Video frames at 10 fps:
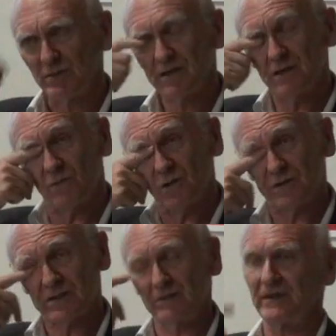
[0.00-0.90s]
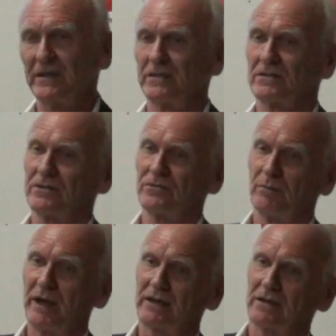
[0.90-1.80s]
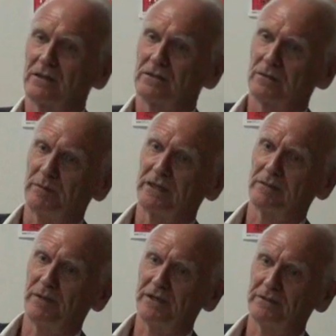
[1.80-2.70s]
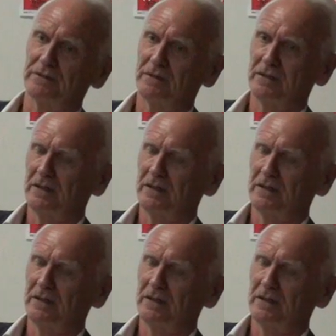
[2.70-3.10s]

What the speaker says: We don't want the Slovenian Central Bank to be independent.